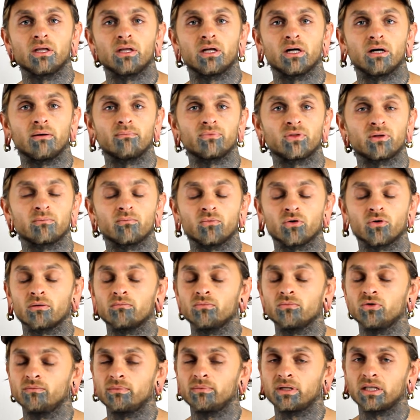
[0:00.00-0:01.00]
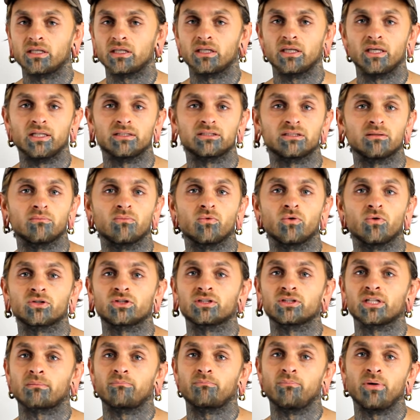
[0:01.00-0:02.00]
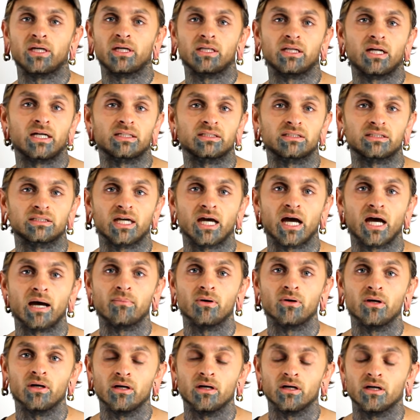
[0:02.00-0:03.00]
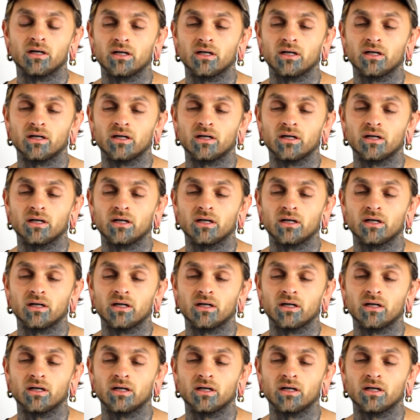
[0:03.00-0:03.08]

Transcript: um, the more movement it gets, the more it's just like picking out a scab.